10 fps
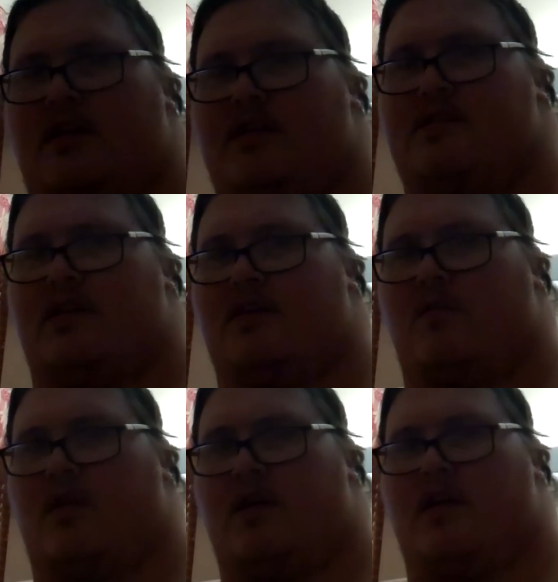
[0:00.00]
needs to
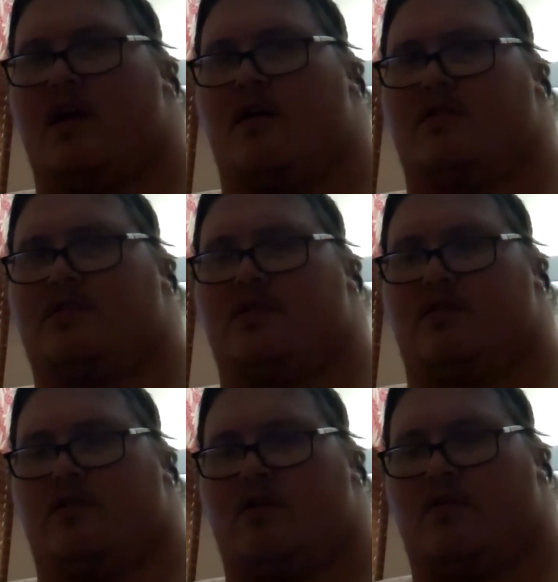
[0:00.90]
heal right now,
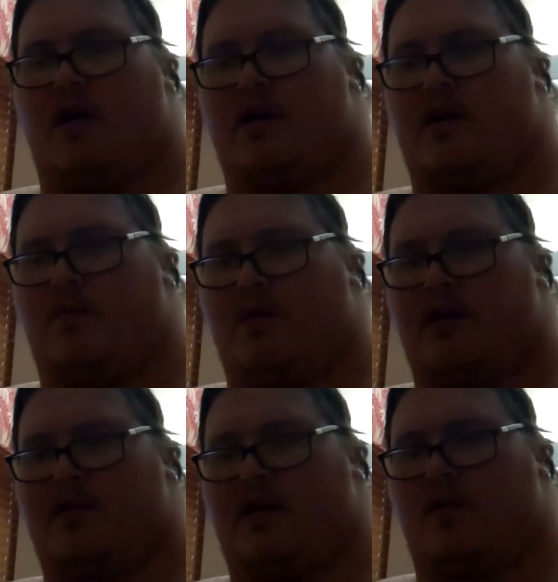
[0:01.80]
so you know, I don't
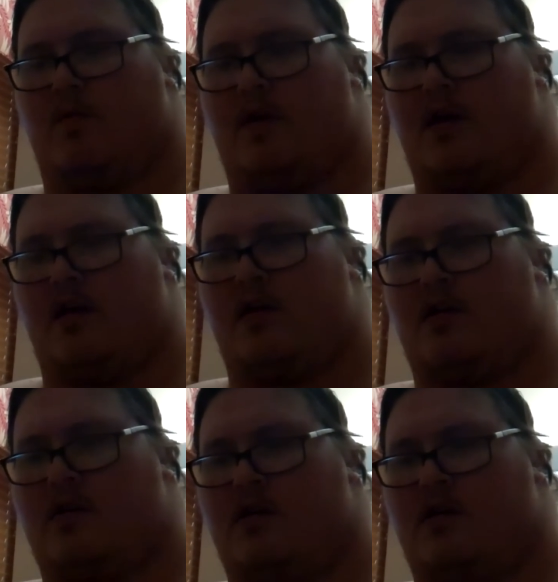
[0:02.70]
want to take away